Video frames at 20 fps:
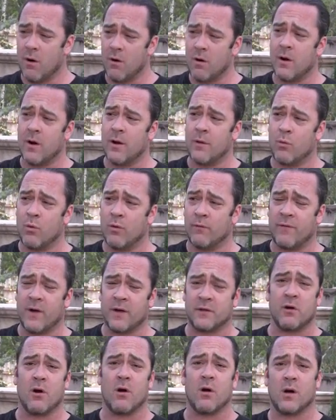It will
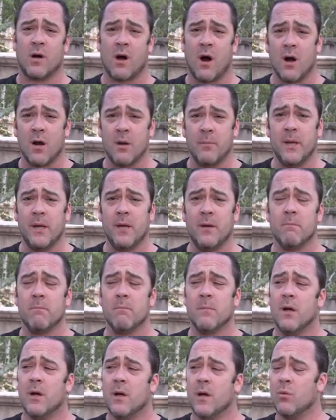affect our economy.
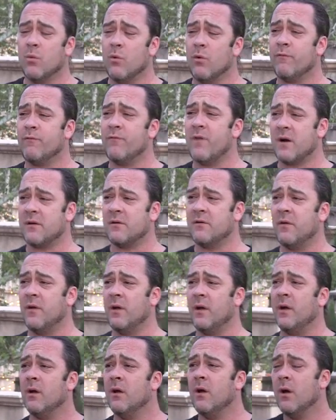It will affect
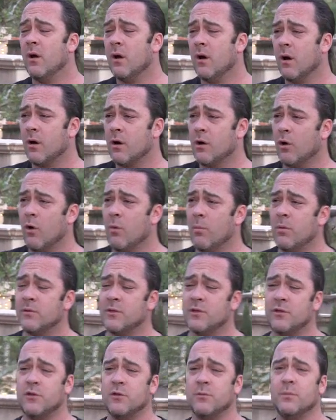the global
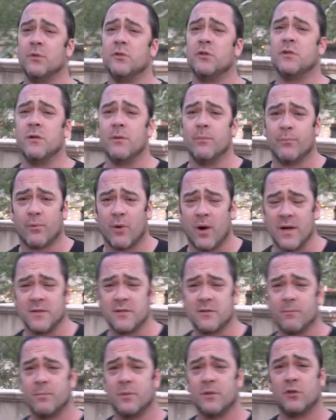distribution and
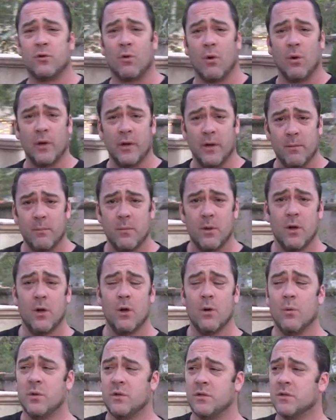price of petroleum,
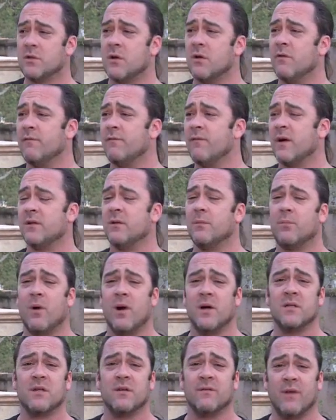which is going to affect the
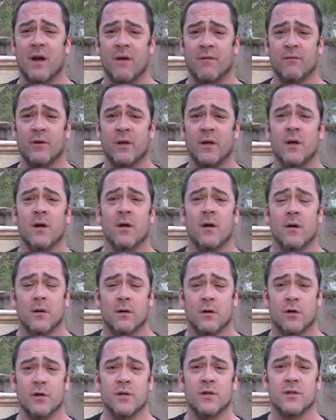price of every
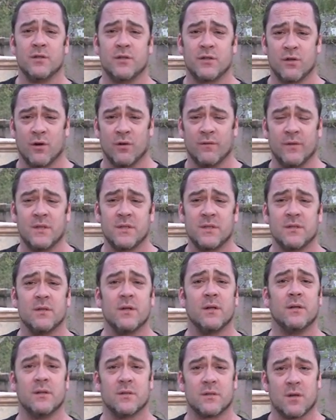good and
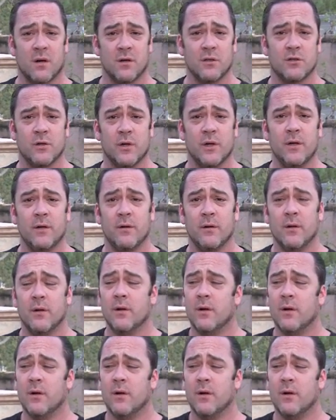service in this country.